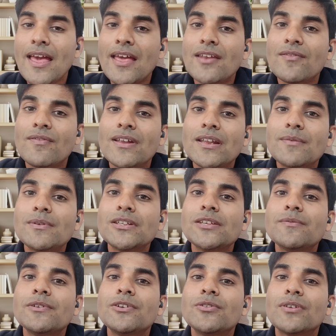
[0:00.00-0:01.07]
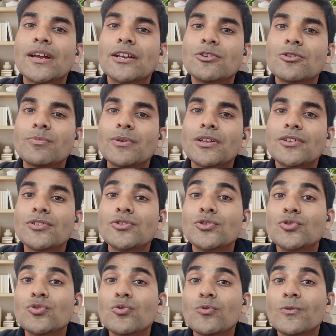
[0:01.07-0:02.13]
And whenever the window get open,
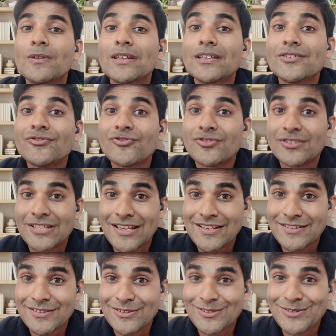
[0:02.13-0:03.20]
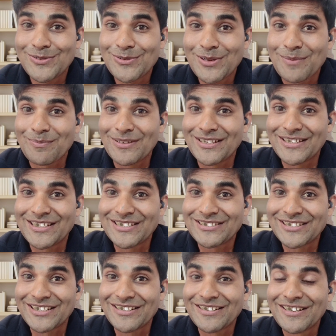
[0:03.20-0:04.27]
you will chase your
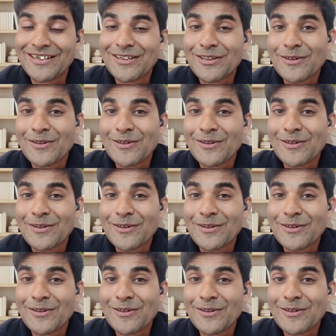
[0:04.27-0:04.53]
application